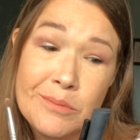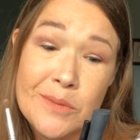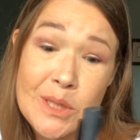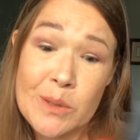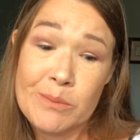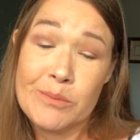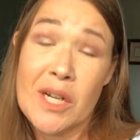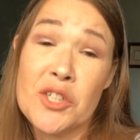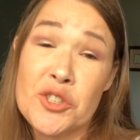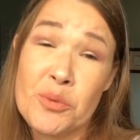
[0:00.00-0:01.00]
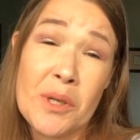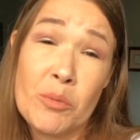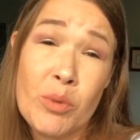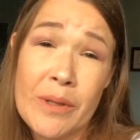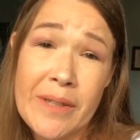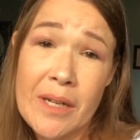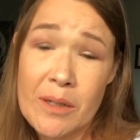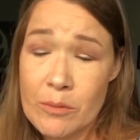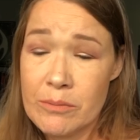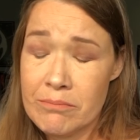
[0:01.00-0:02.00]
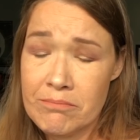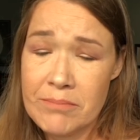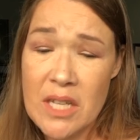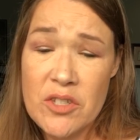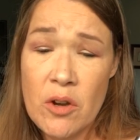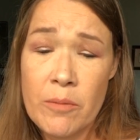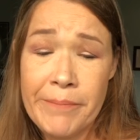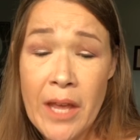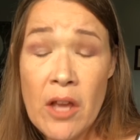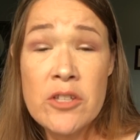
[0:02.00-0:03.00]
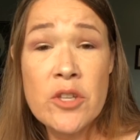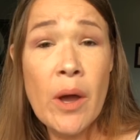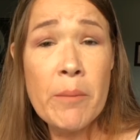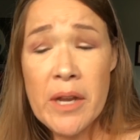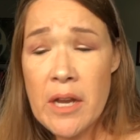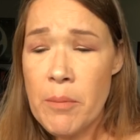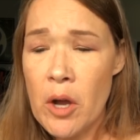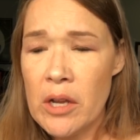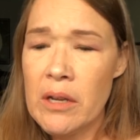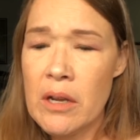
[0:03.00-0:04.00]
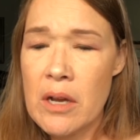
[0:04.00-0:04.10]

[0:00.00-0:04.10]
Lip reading: So I just want to point that out. That's all. So I might come on